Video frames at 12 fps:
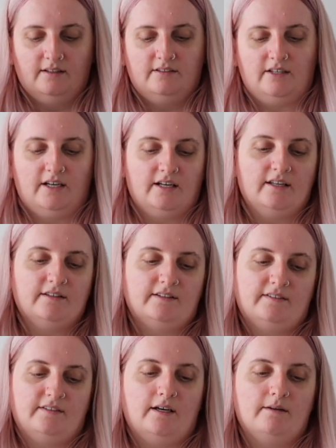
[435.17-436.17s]
tuck in
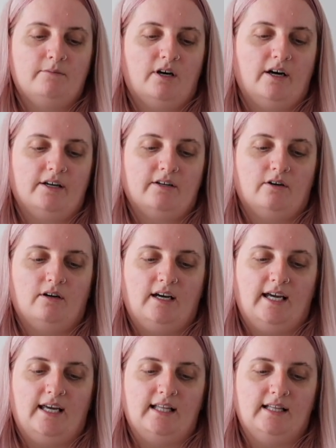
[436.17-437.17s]
some. I got
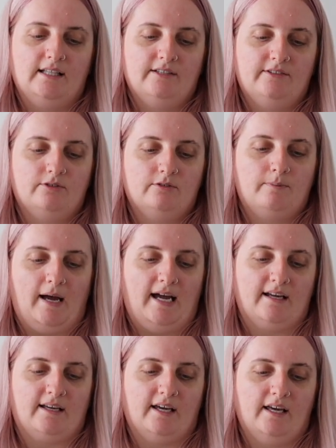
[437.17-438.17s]
a little
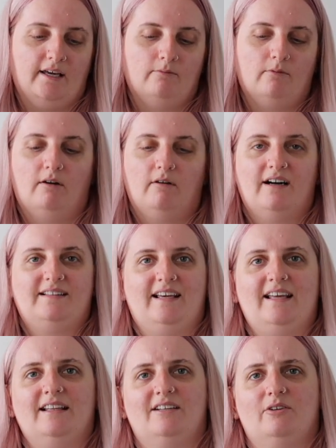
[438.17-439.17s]
packet, well I
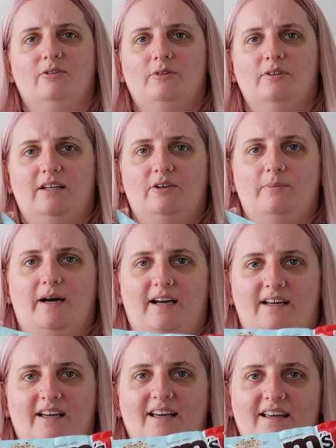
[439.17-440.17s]
say little
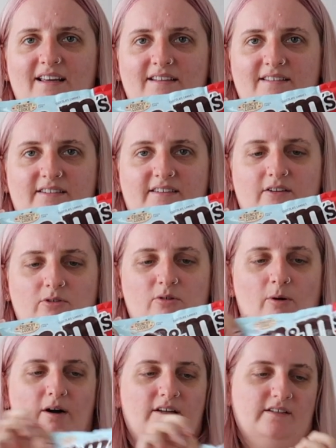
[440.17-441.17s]
packet, it is still
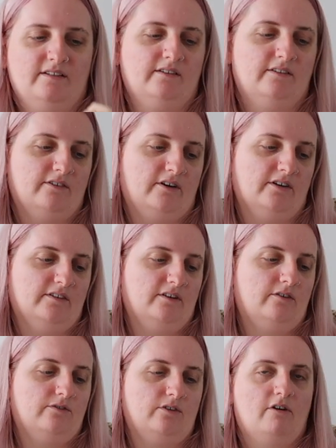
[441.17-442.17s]
quite a decent size,
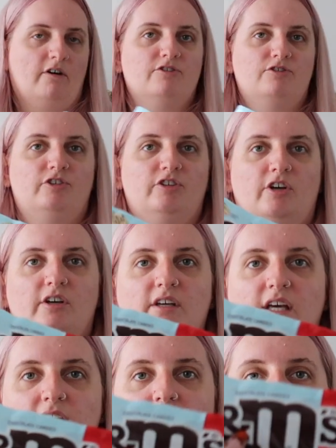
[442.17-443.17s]
of the crunchy
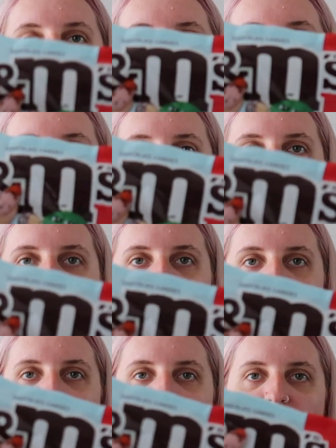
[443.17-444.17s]
cookie. These
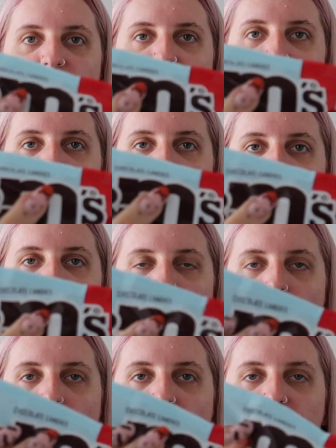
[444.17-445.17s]
ones are
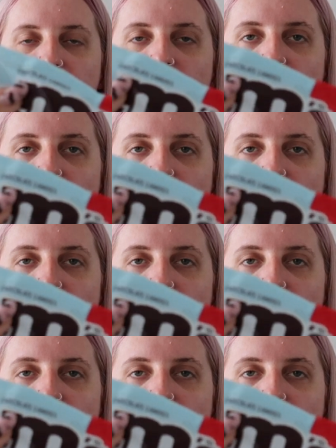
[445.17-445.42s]
quite